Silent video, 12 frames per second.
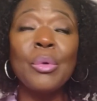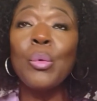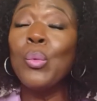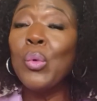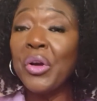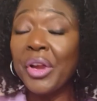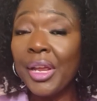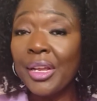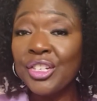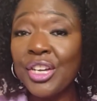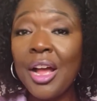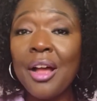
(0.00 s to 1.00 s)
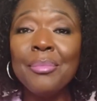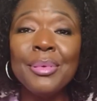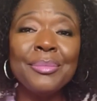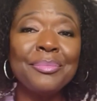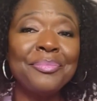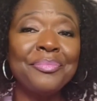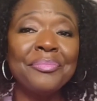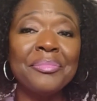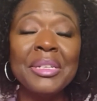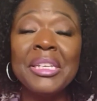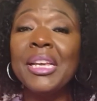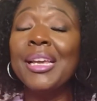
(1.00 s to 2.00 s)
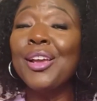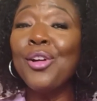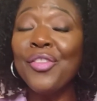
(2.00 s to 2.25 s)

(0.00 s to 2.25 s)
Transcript: working a job, gigging